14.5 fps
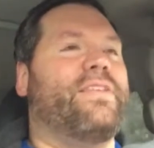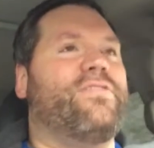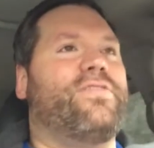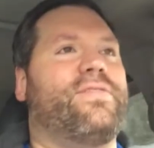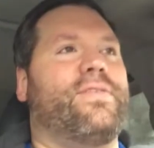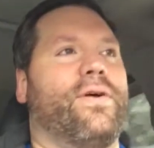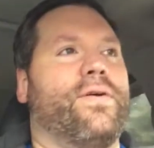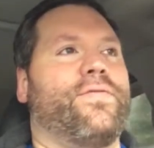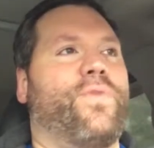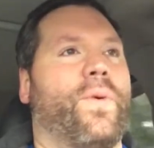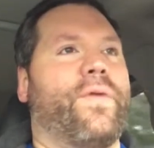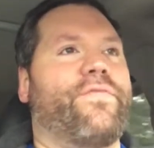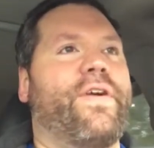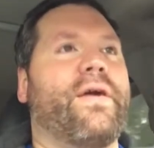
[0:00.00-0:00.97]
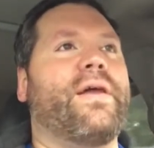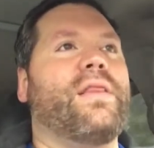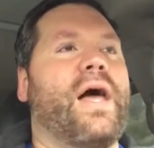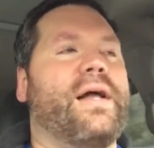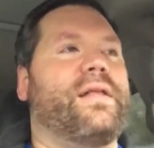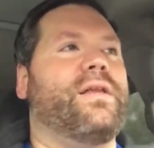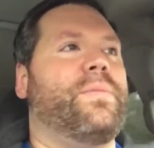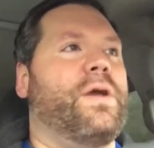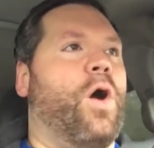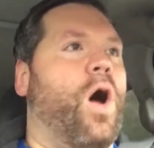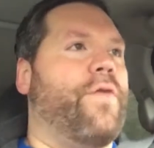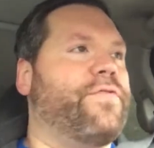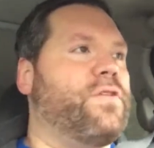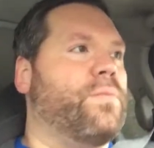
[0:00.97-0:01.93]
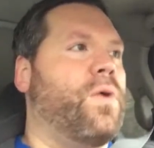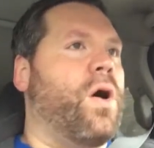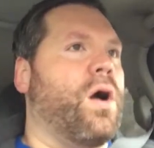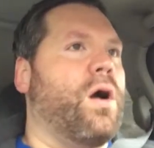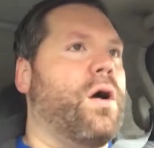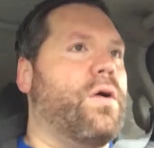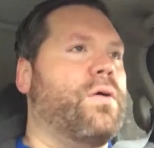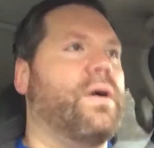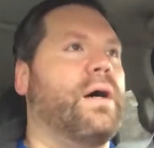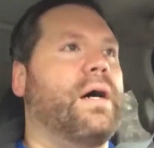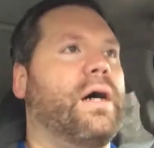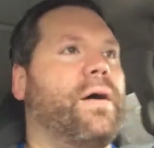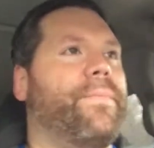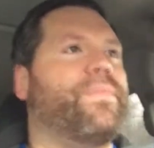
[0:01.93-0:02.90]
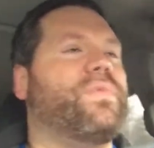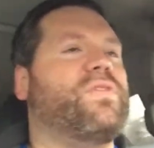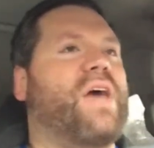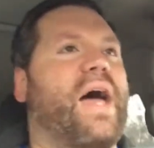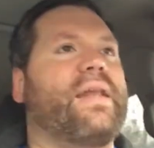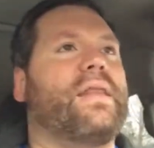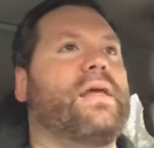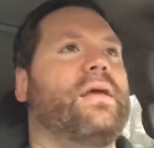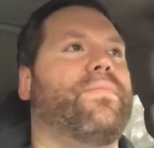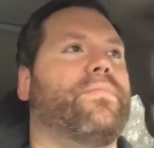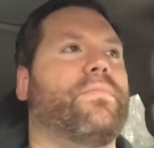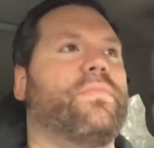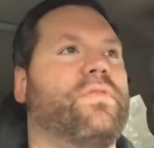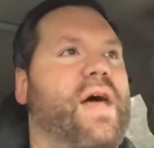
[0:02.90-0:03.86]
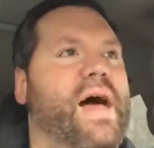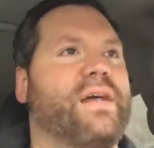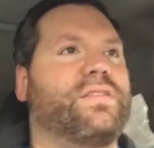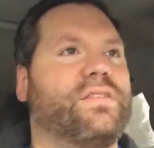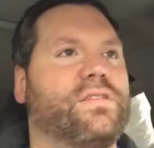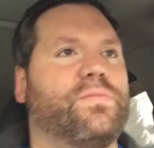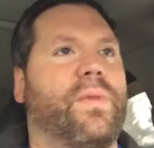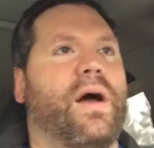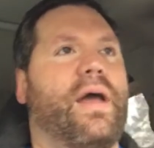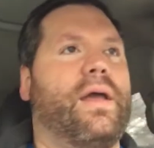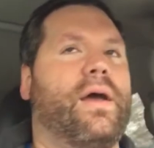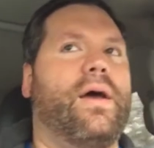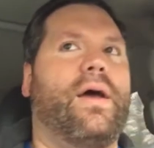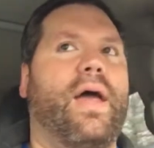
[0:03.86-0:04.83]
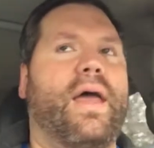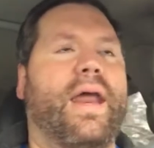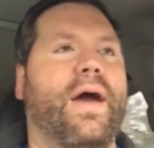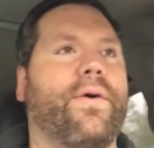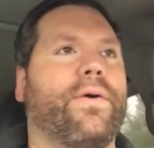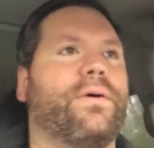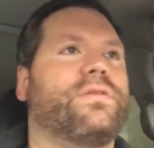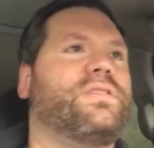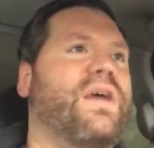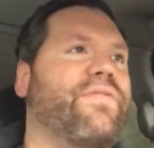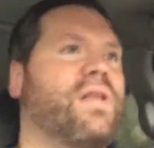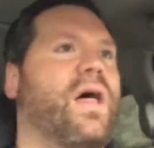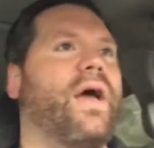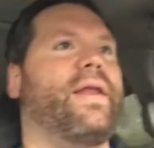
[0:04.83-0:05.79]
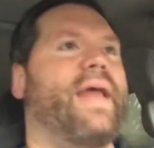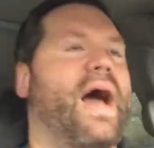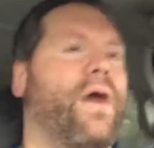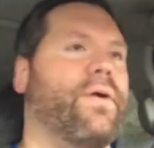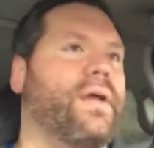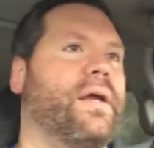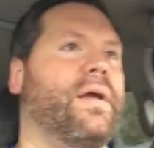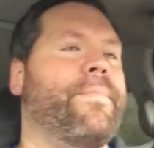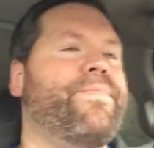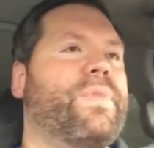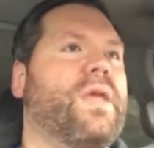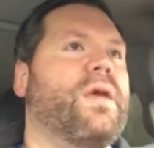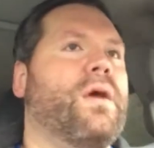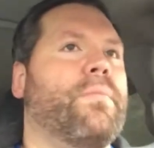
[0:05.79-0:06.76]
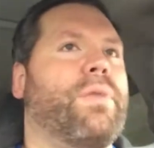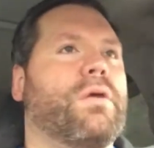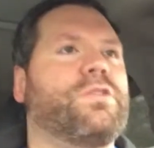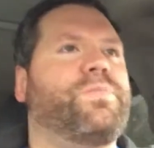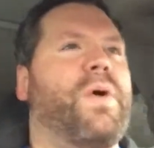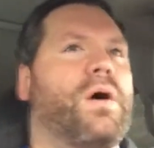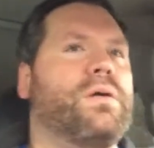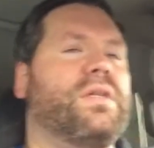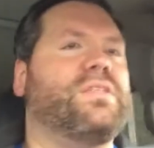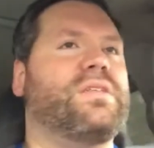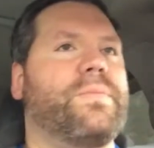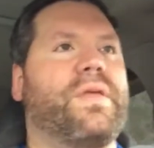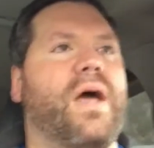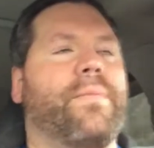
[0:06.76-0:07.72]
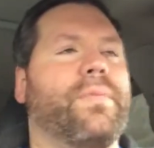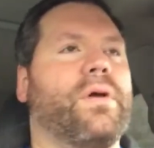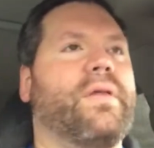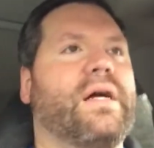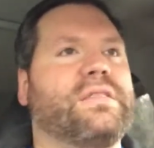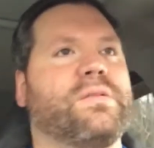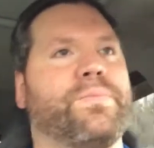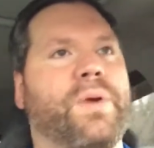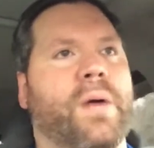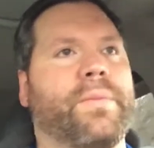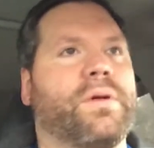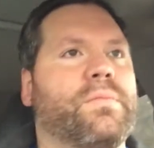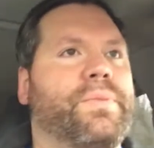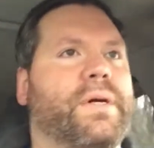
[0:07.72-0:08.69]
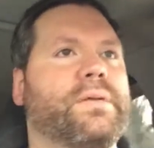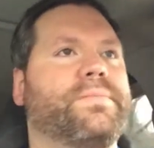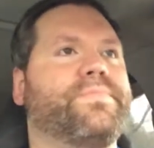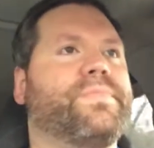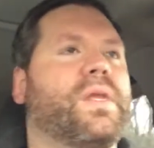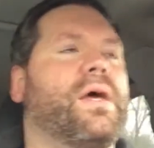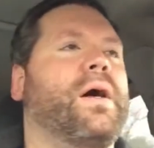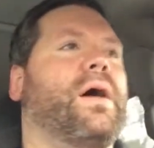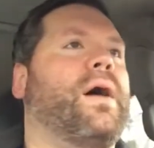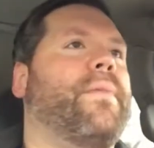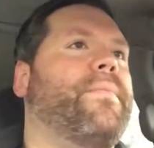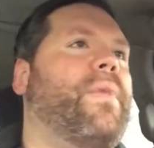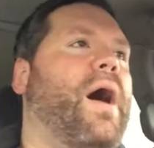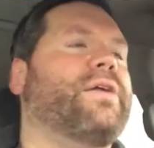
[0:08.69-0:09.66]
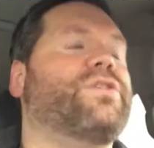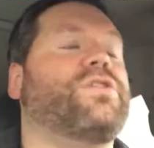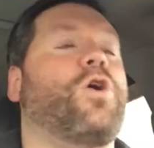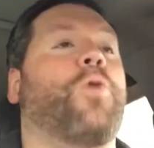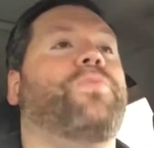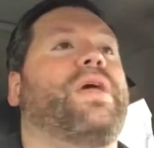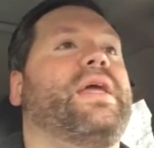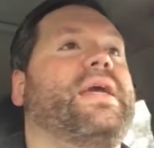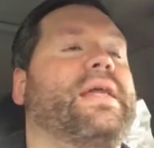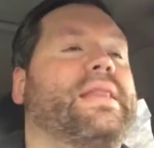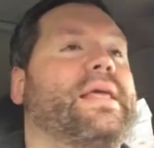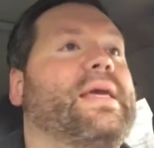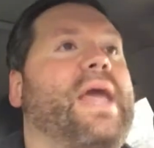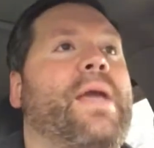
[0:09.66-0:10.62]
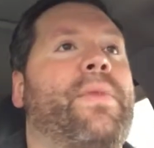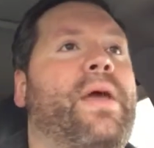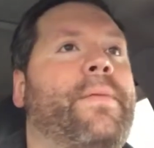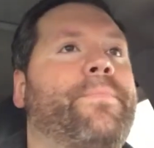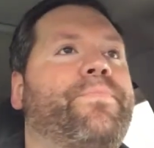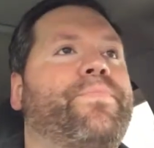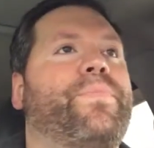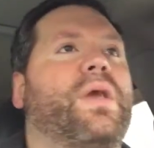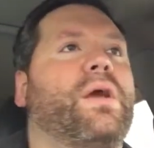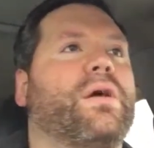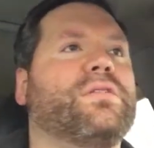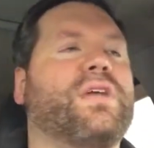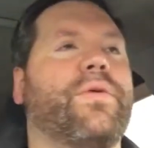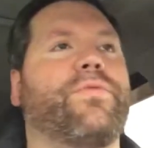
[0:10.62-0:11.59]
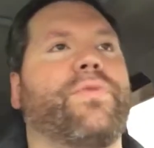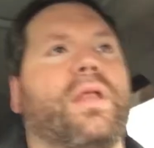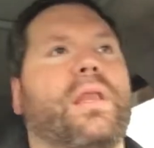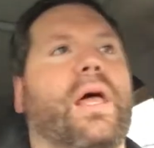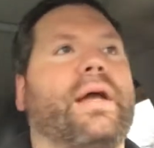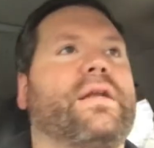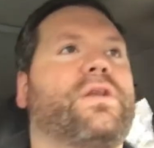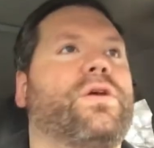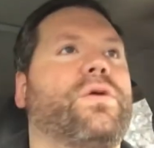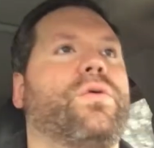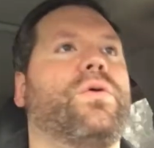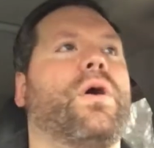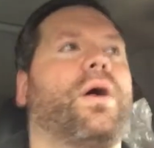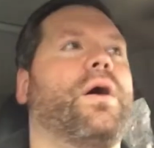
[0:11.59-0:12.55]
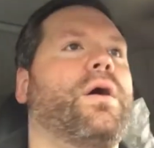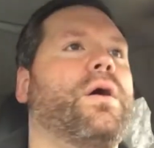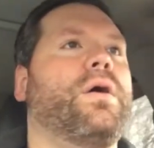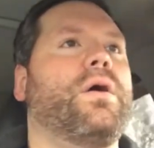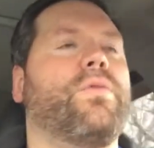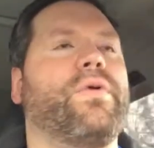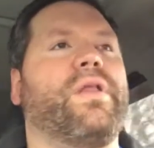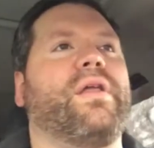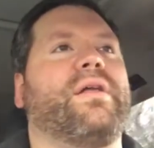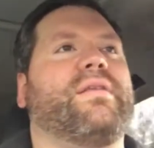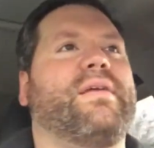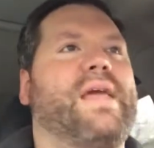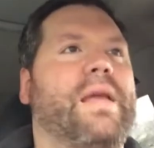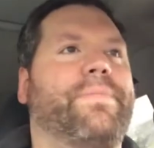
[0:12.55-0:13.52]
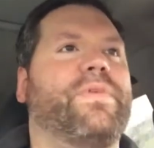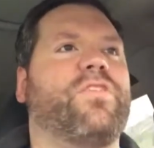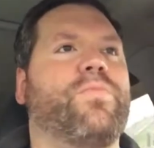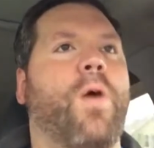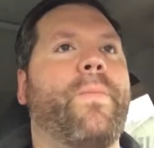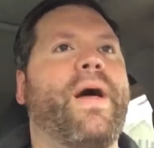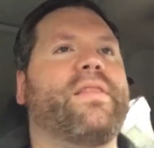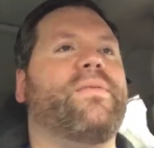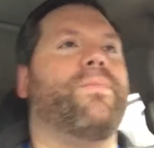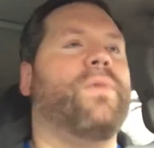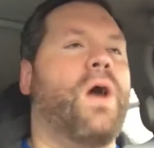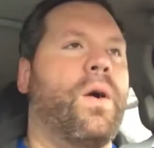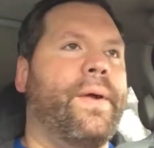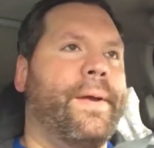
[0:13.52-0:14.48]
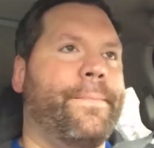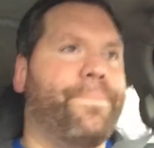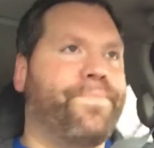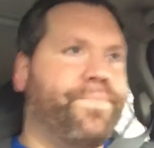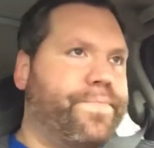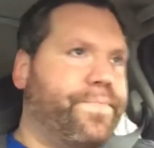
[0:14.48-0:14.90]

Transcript: the Mets are very likely to be off tomorrow. Sadly, as is my and our 7-line outing, postponed to September. That's a bummer, but I just hope they can get the game in, because I would really like to keep this momentum going